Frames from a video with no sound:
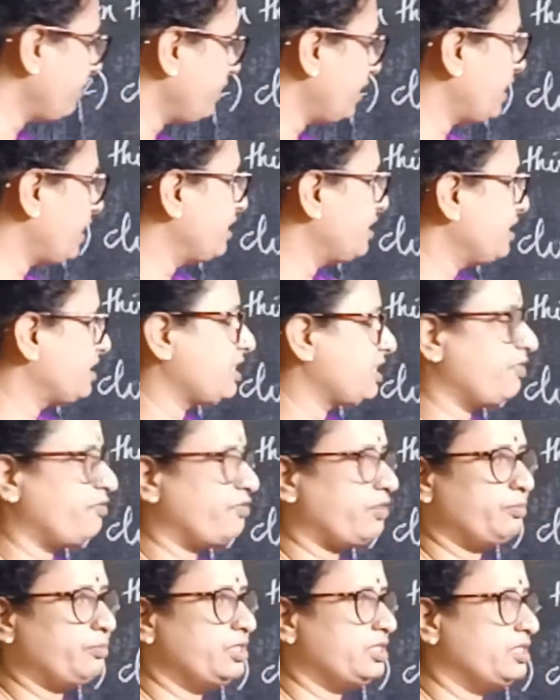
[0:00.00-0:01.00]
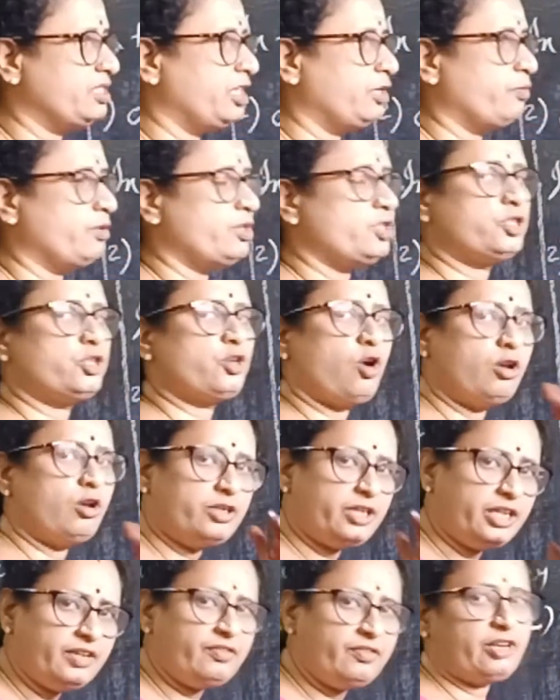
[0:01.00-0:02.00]
understand from this equation.
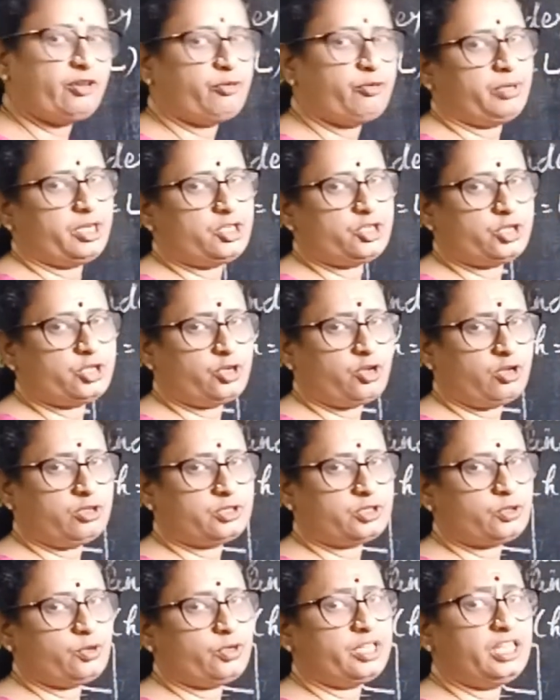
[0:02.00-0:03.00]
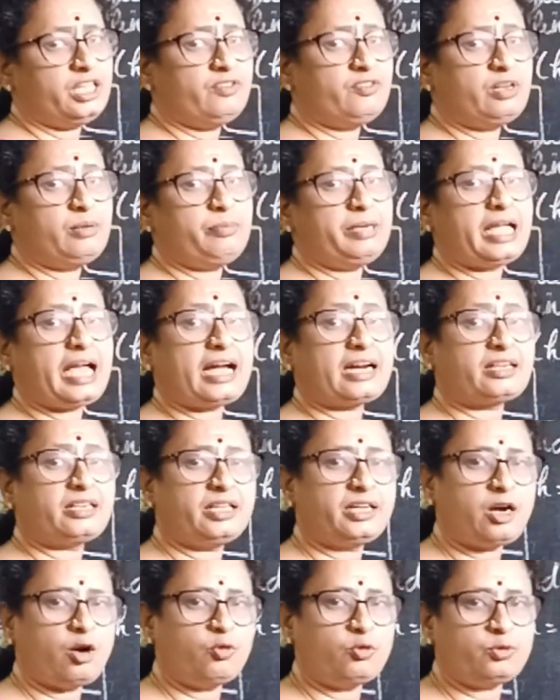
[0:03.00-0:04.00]
Already we have mentioned also E will be
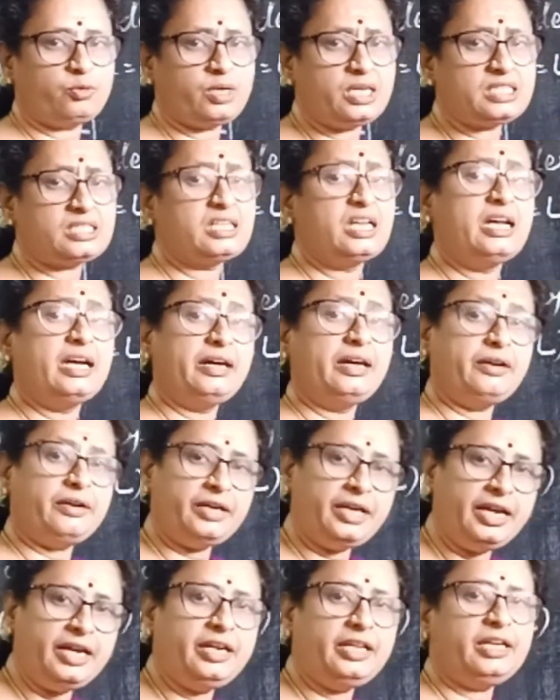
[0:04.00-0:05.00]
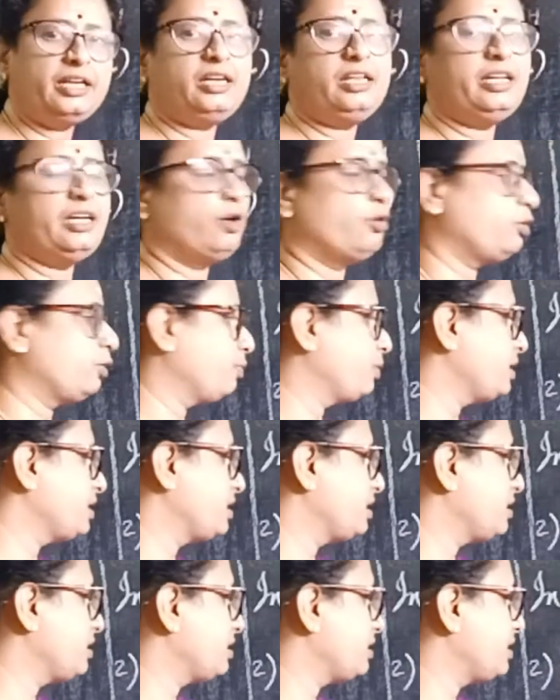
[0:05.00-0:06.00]
acting outwards, radially outwards.
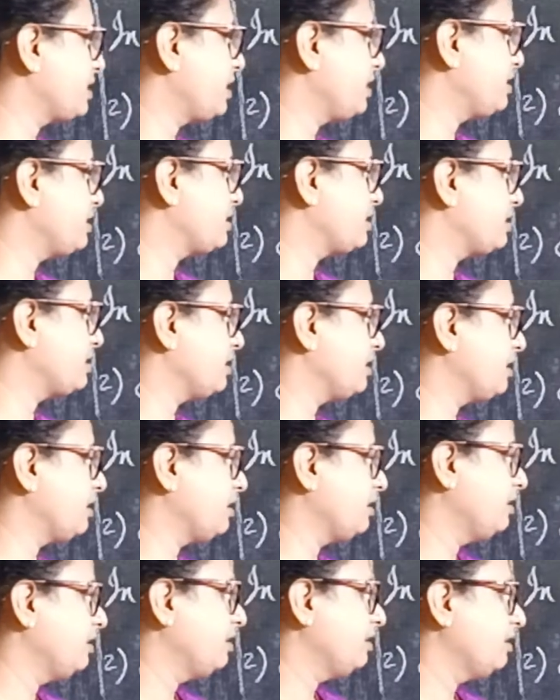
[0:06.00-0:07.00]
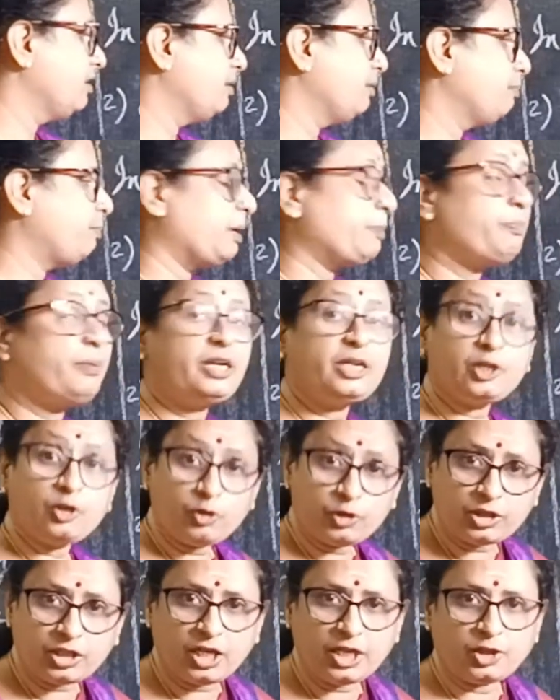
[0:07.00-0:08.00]
It is perpendicular
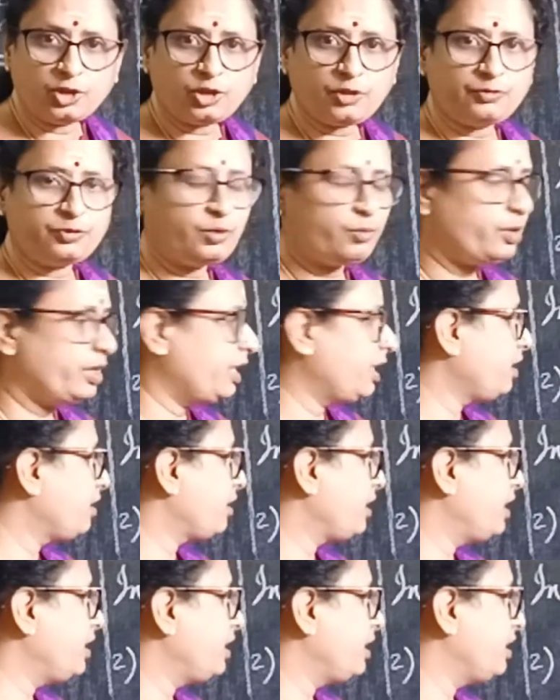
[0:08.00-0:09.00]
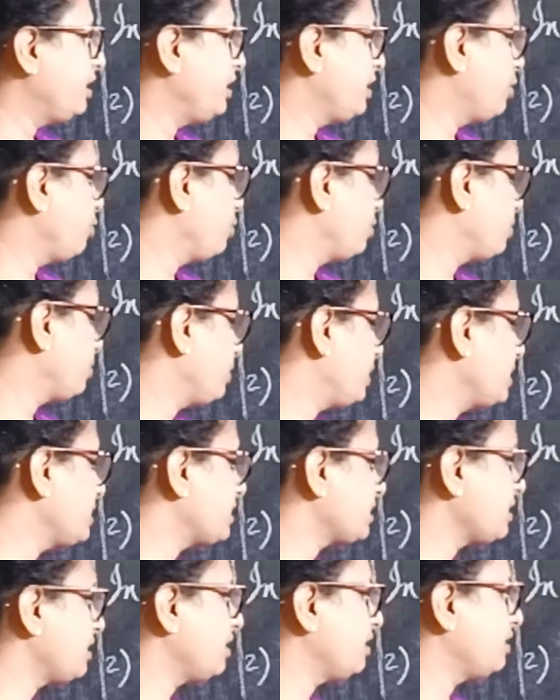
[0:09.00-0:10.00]
to the length of the wire, radially outwards.
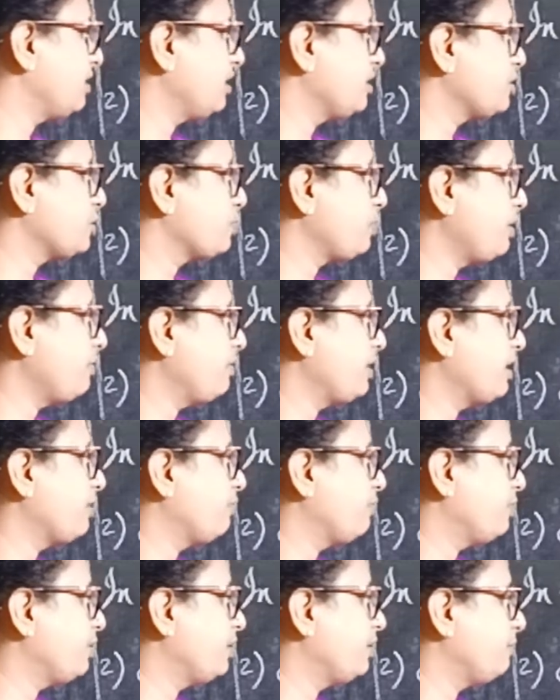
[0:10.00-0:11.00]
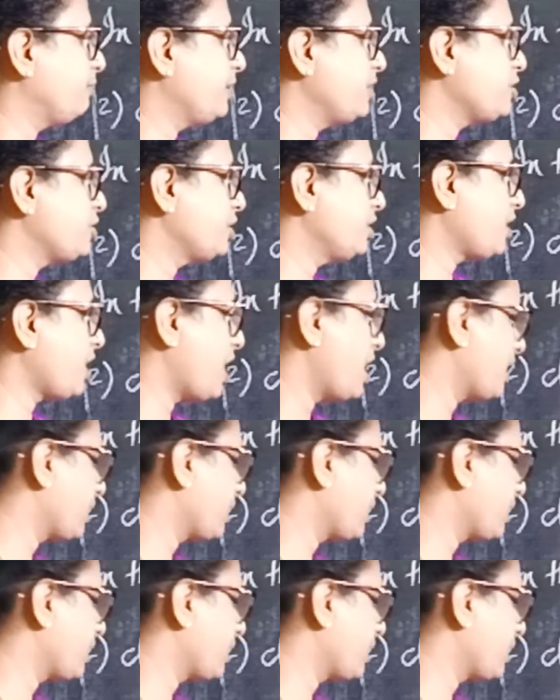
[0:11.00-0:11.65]
That is why we have mentioned R